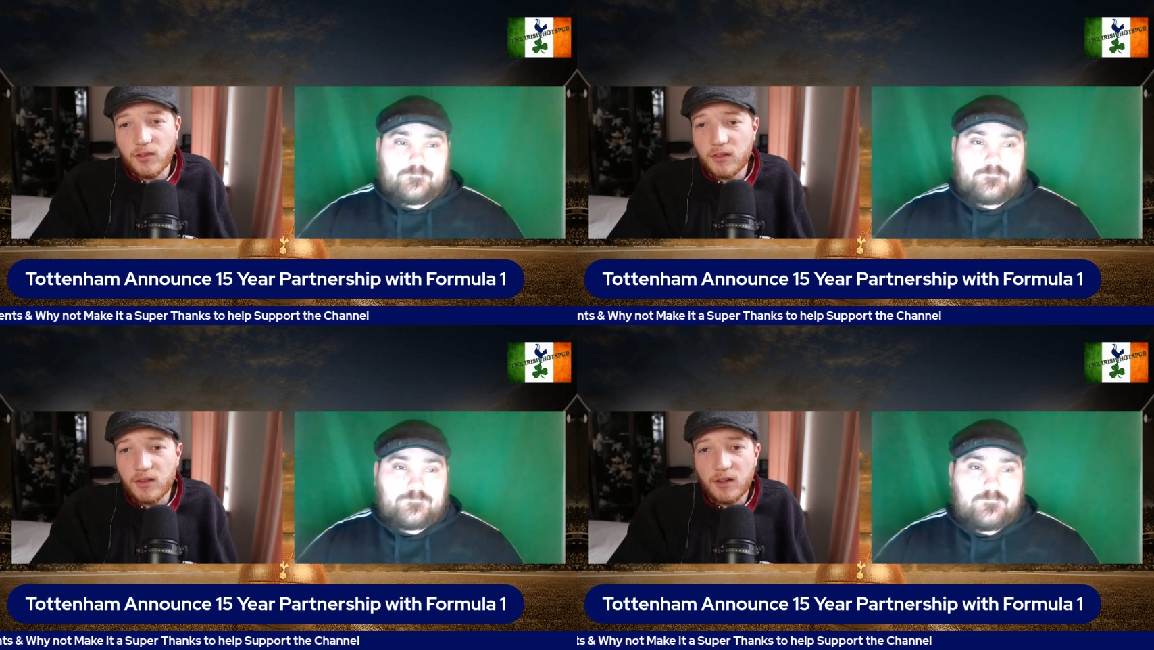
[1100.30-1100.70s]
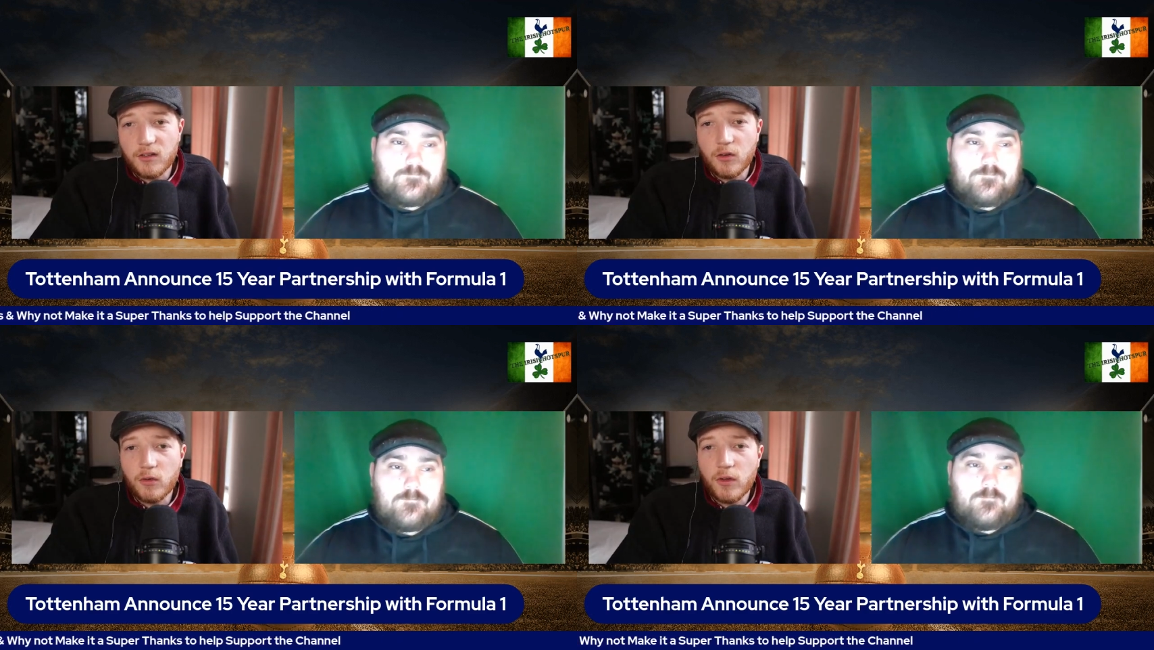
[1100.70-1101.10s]
Speaker 1: say
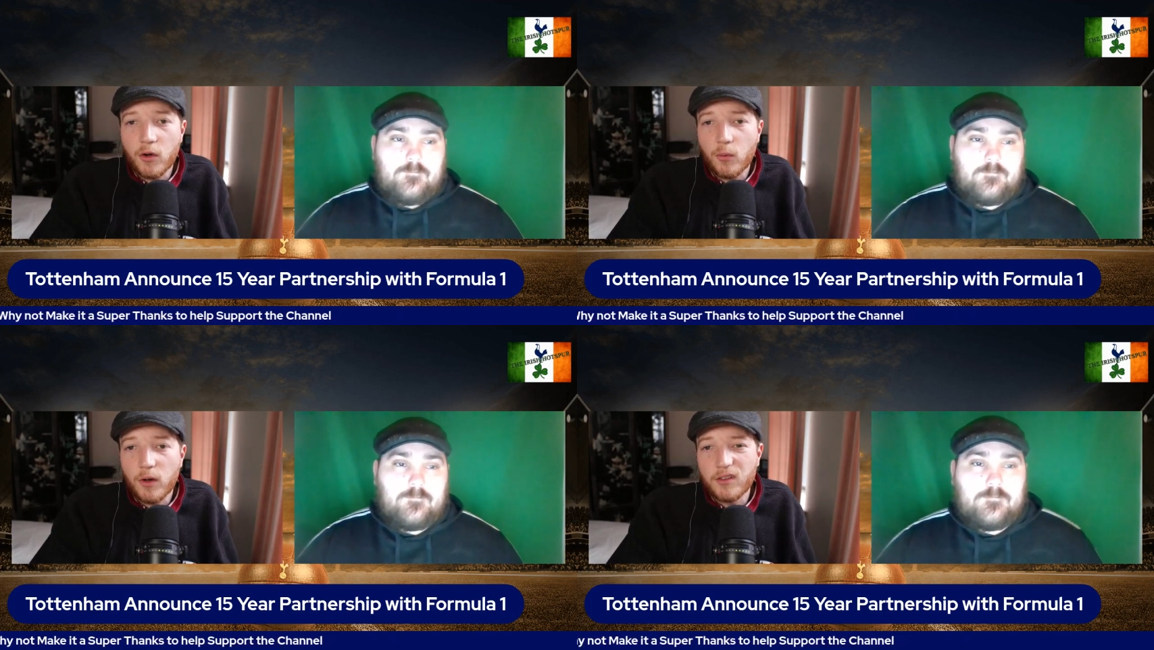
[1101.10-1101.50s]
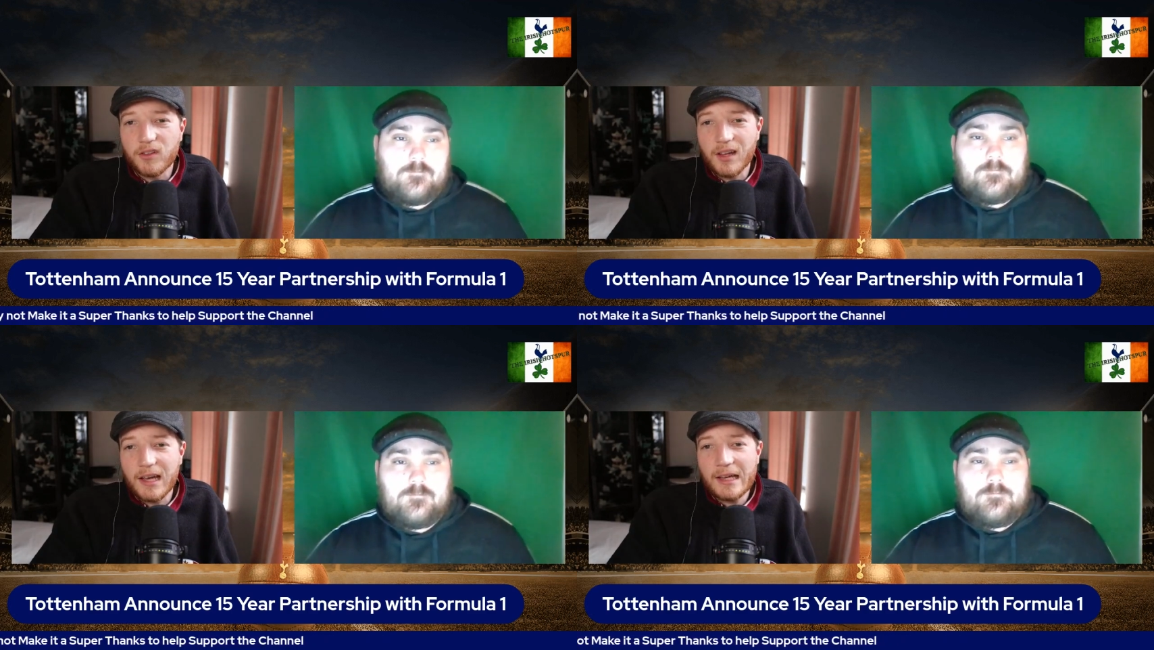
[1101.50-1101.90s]
too, though, was
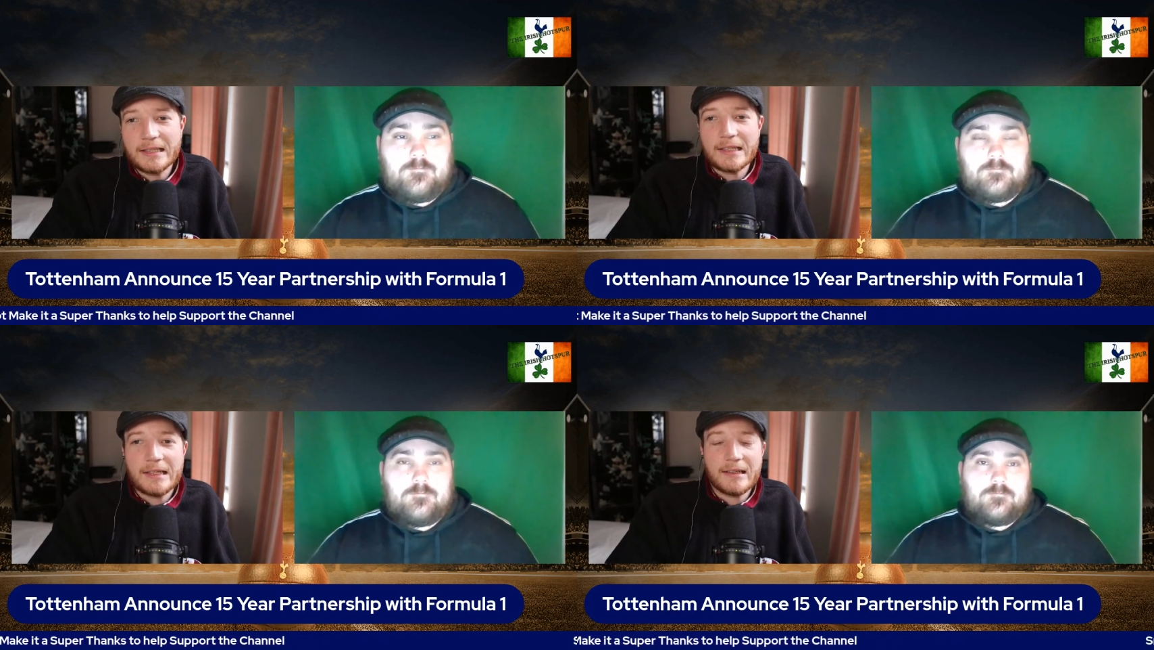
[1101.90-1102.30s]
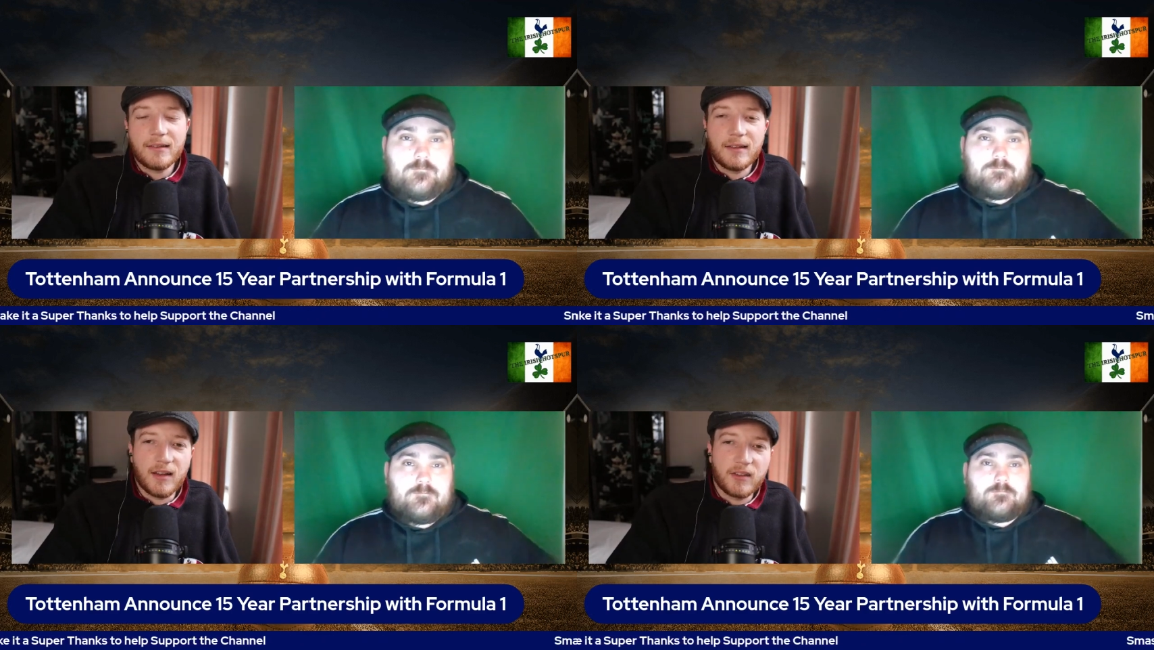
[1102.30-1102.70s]
that
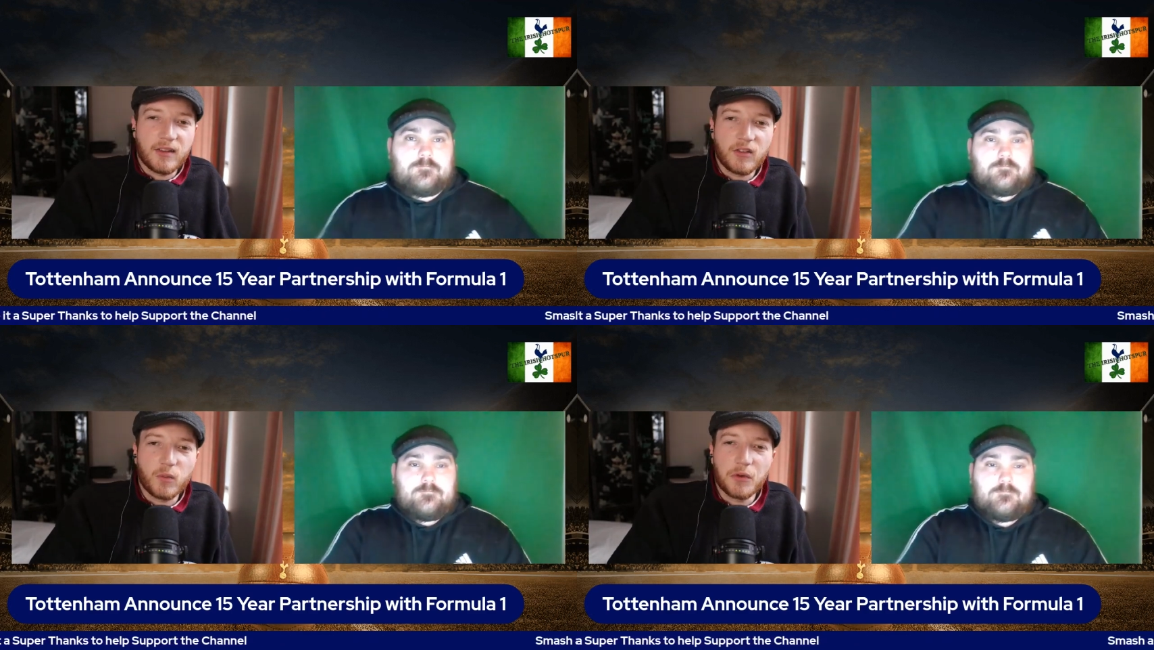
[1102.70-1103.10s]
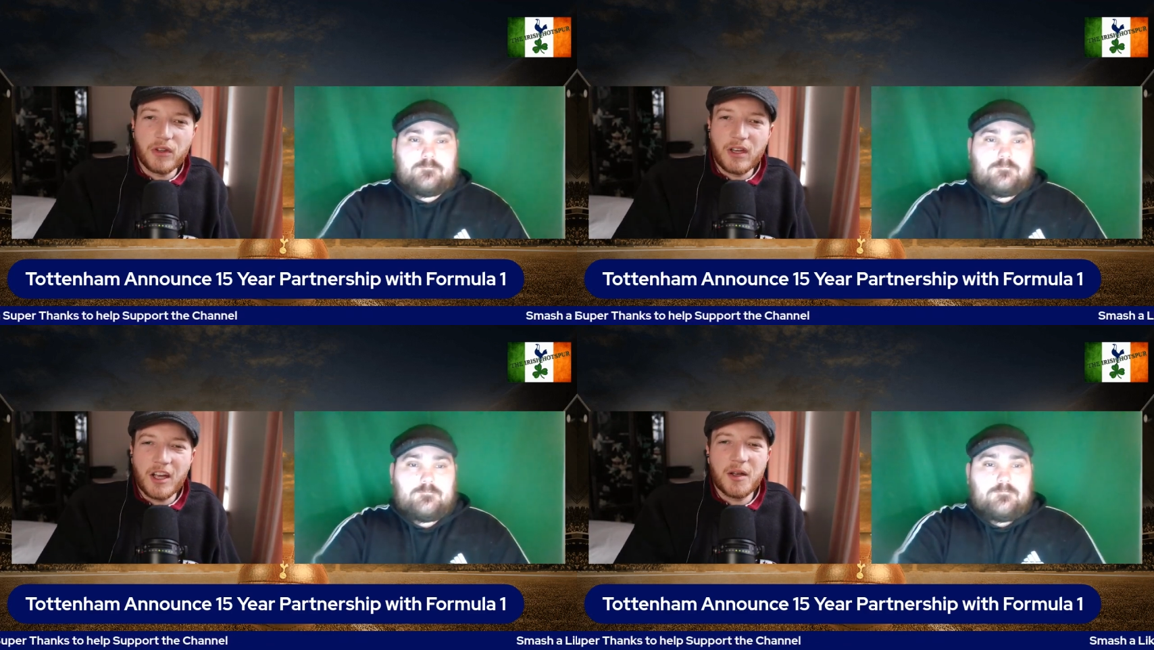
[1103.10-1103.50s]
does this
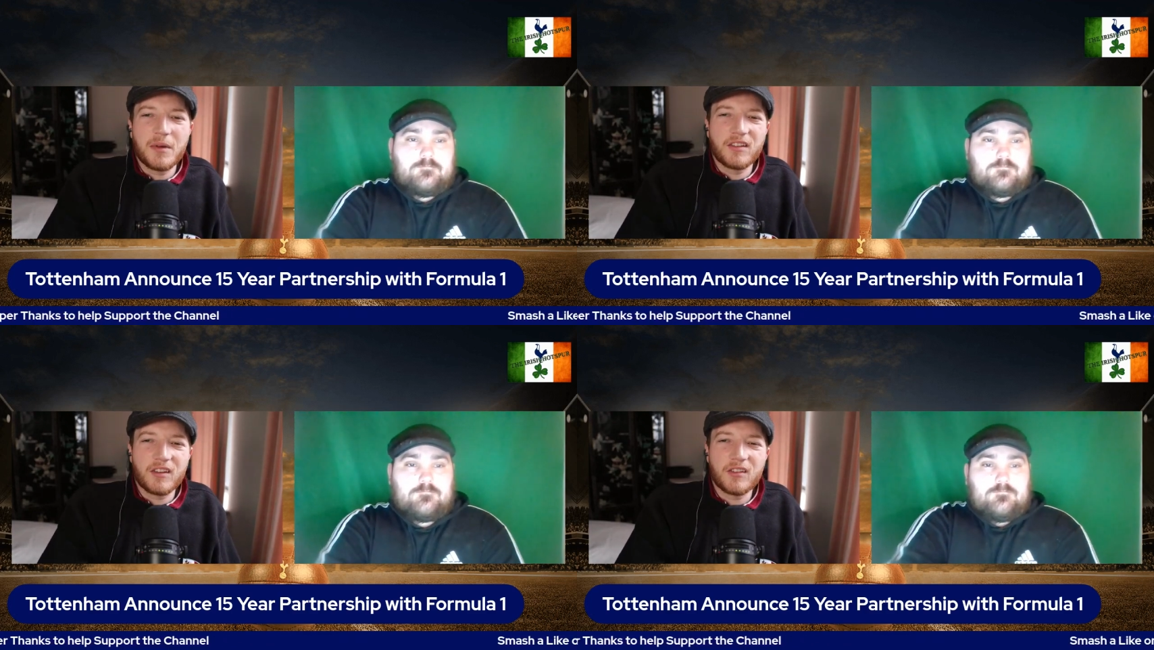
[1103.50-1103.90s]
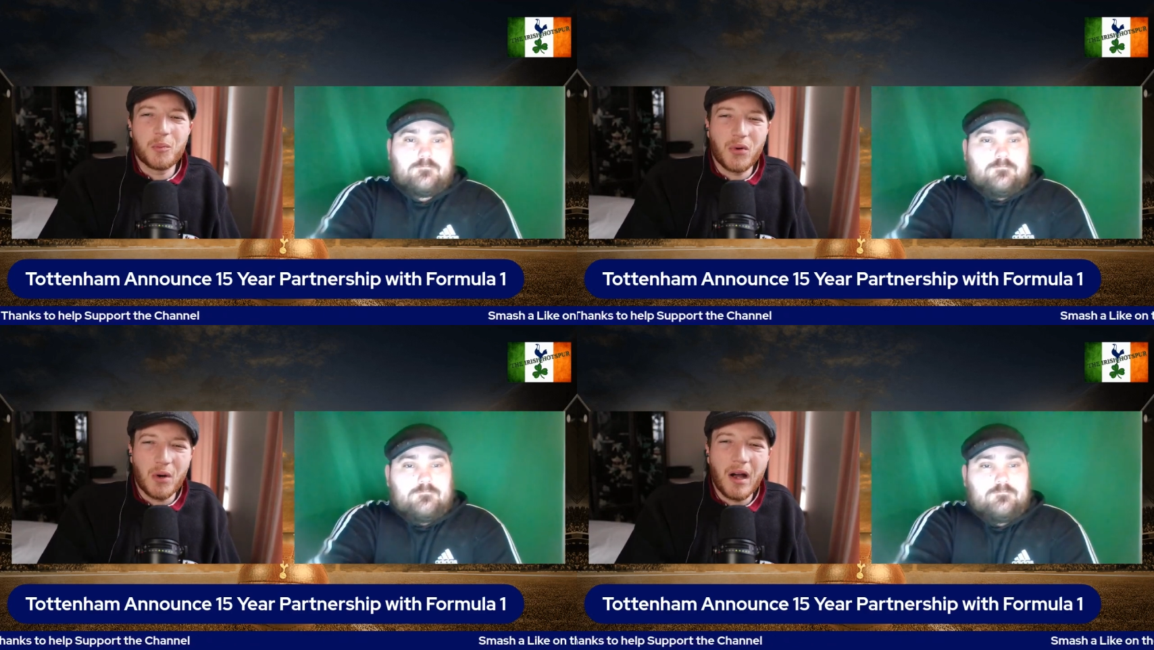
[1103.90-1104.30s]
really come as a
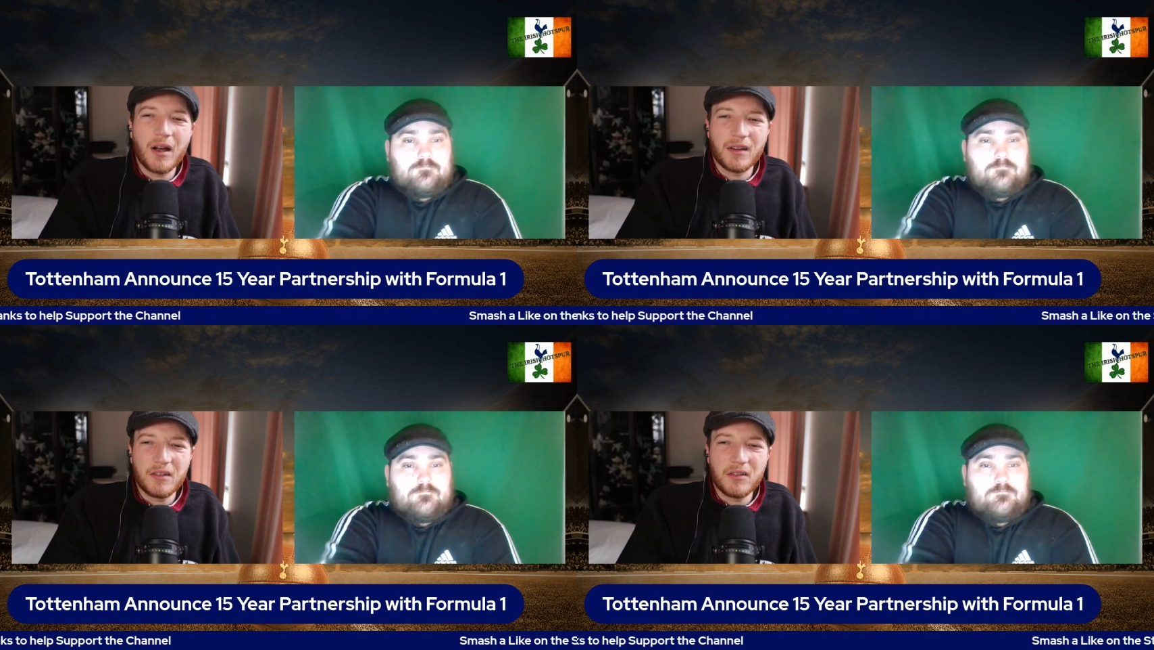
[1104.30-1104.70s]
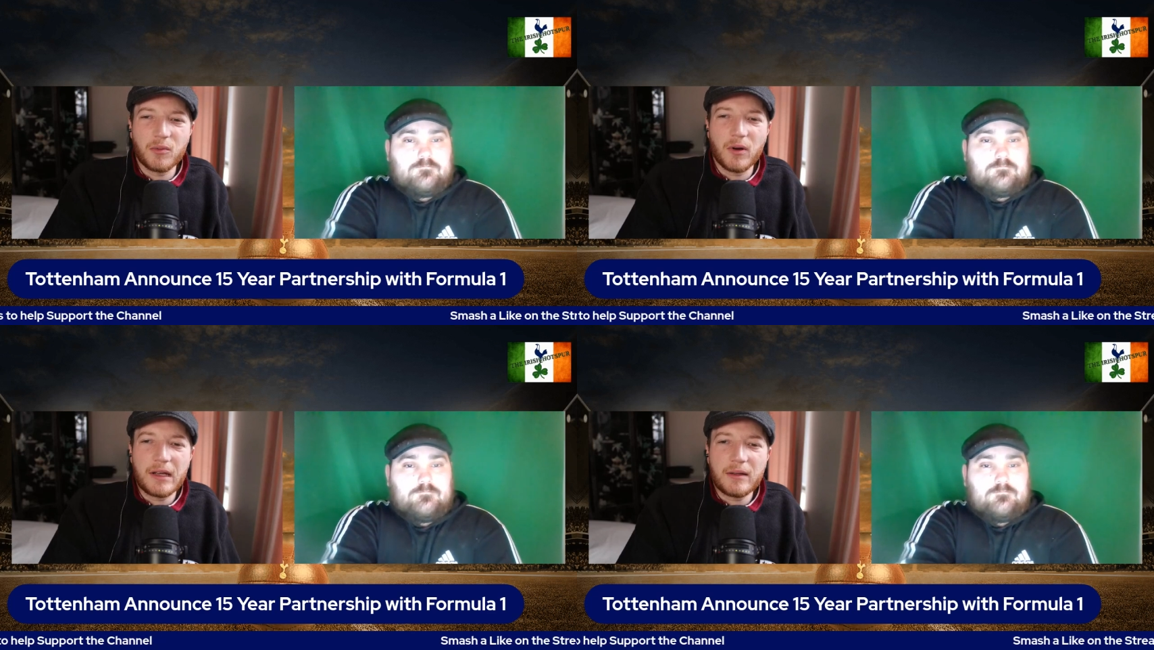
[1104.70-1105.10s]
surprise,
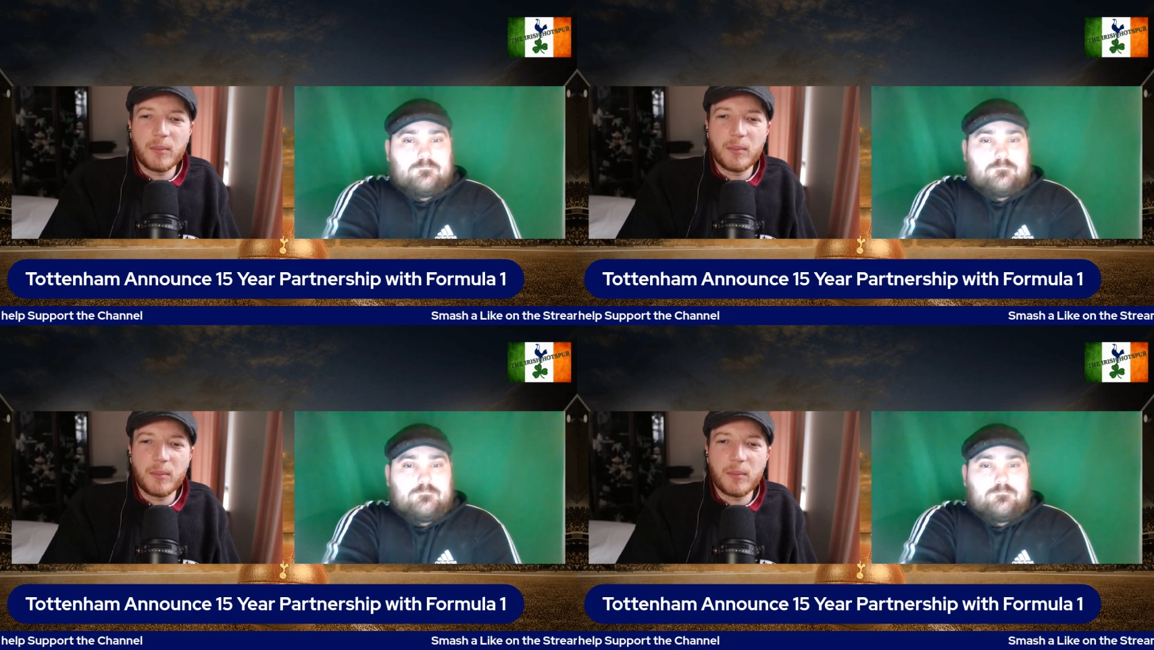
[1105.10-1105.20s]
right?